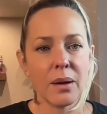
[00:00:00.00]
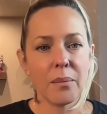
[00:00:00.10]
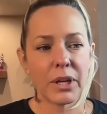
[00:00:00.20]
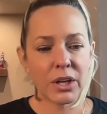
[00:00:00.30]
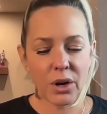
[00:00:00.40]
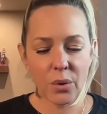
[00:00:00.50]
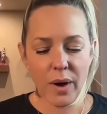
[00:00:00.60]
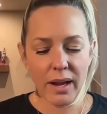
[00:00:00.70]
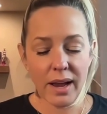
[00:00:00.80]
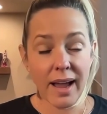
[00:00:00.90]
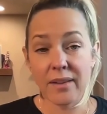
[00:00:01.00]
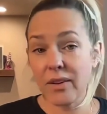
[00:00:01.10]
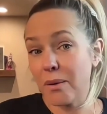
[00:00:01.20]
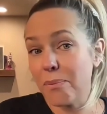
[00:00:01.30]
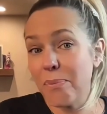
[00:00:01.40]
you know what? I have got
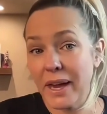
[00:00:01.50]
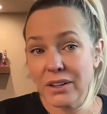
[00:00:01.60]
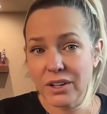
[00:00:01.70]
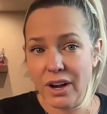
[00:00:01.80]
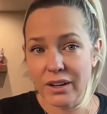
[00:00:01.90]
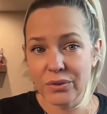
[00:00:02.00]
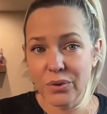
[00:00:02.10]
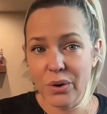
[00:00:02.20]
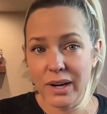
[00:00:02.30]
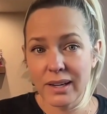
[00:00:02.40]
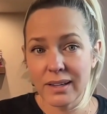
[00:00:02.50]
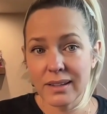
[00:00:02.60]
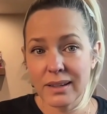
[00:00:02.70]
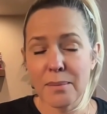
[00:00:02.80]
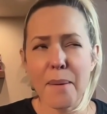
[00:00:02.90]
a better daughter for it.
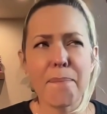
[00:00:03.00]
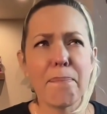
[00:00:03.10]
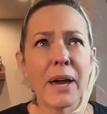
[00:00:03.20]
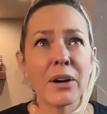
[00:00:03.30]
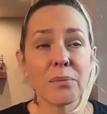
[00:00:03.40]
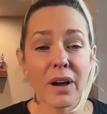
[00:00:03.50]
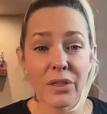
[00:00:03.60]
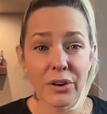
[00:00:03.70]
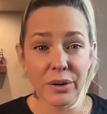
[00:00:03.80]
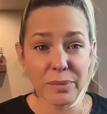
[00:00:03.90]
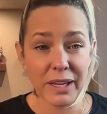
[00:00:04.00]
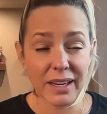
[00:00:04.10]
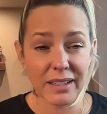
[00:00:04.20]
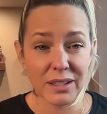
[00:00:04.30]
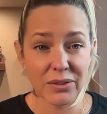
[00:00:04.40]
I'm a better mother
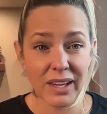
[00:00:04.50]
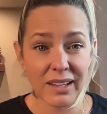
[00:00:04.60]
because of it.